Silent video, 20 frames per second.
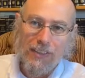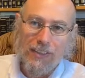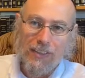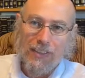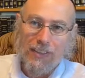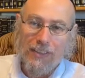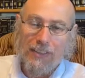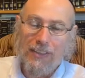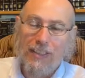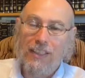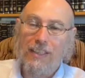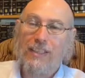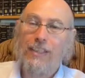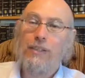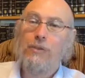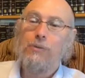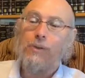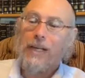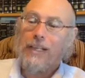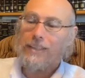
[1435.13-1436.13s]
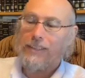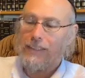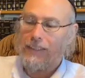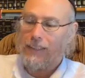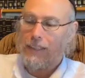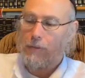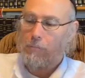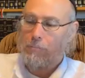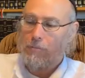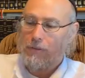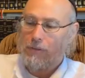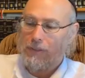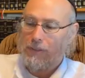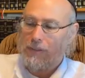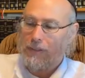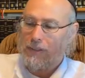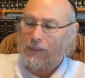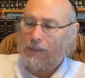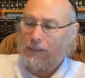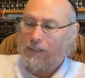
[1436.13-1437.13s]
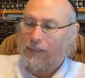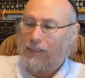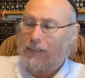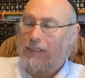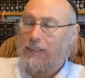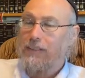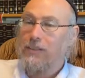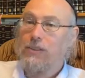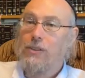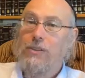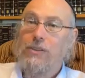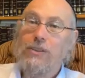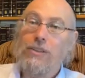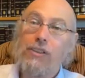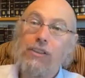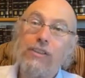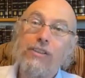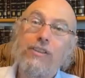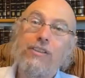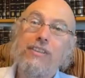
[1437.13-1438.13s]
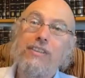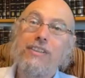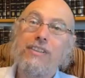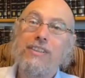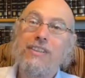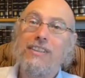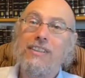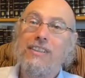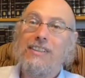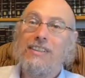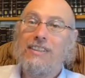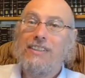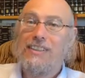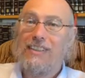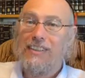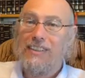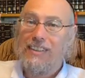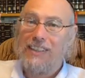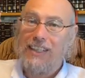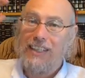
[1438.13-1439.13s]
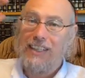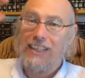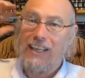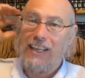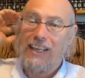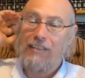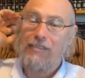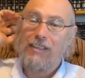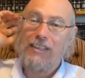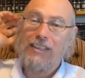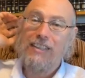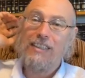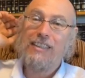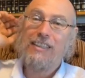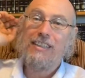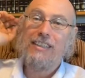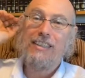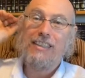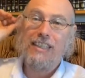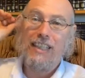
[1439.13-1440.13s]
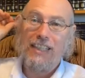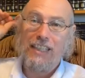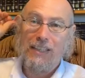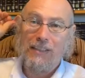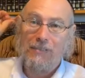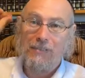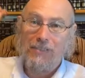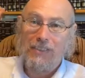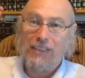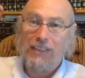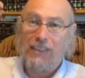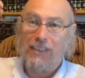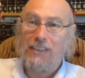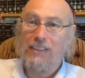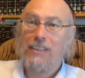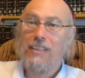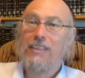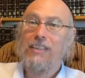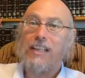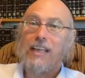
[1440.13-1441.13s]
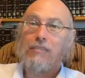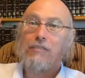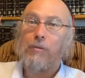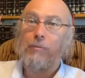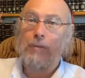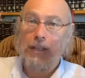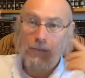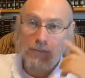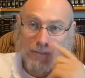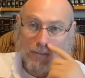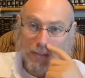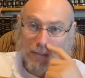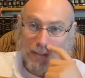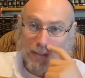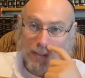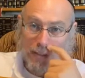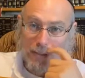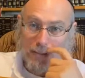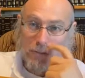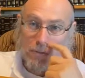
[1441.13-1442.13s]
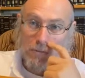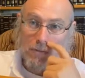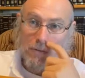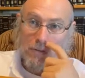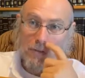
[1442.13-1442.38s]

It suddenly rises up. So the earth is everything is the same, and then suddenly you have a mountain. So